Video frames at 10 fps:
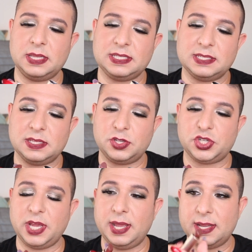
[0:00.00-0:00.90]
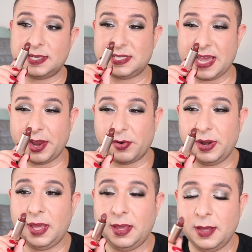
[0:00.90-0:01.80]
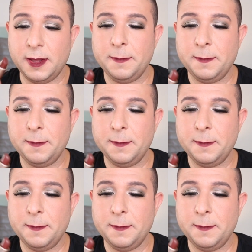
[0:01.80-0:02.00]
This is in the shade Integrity,